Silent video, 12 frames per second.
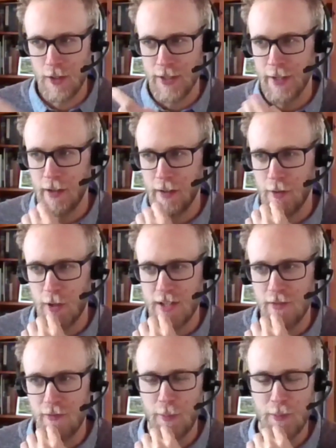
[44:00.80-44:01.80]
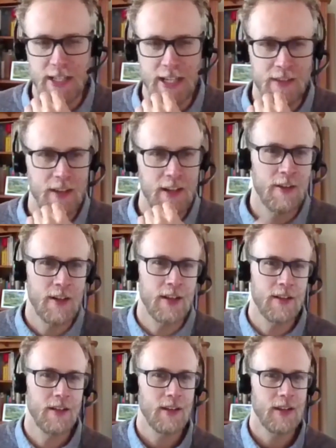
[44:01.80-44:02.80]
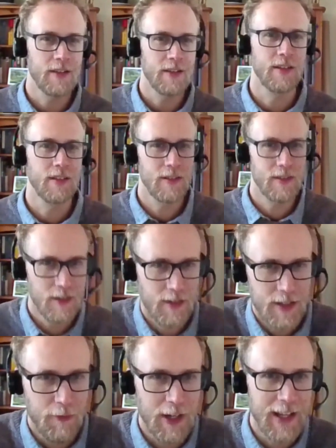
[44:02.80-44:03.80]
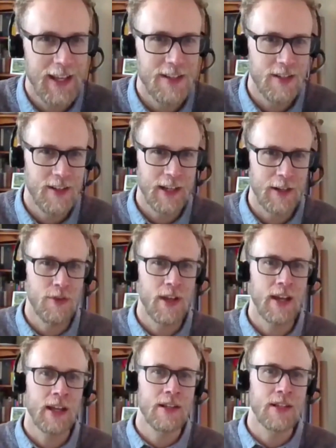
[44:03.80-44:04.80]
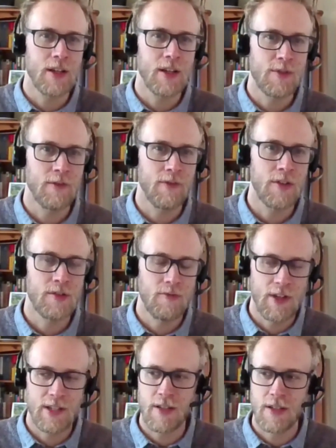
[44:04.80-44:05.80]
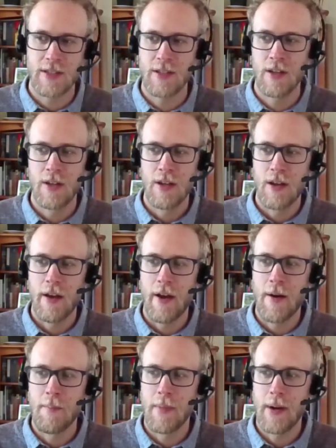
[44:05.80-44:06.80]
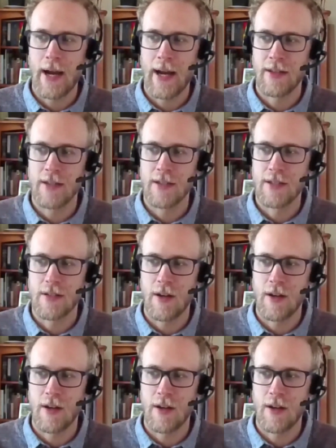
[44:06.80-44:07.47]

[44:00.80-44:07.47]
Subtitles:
looks like a question from Dan there, and it definitely hits the nail on the head in terms of those risks and